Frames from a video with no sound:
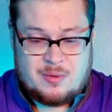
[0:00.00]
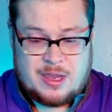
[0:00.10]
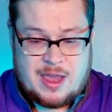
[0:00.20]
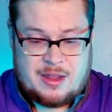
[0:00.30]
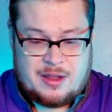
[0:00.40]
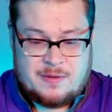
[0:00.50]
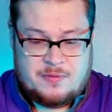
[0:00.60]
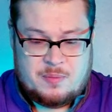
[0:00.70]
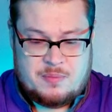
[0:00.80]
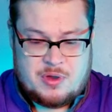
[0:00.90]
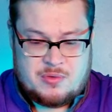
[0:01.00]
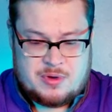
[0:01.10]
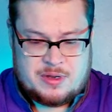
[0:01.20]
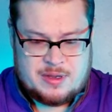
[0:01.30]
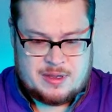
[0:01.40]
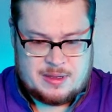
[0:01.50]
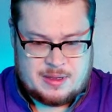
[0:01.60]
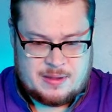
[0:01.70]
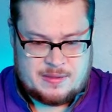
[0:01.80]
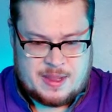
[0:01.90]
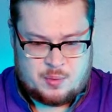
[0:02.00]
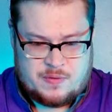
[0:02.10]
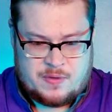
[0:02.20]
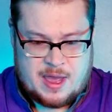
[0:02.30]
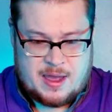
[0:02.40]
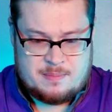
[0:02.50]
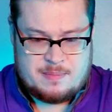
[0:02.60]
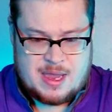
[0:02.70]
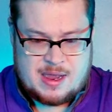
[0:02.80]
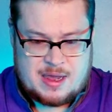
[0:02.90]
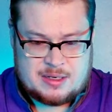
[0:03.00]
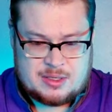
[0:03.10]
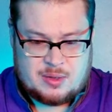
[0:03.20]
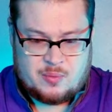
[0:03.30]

Gale of the Moon. Then we've got Mayat, the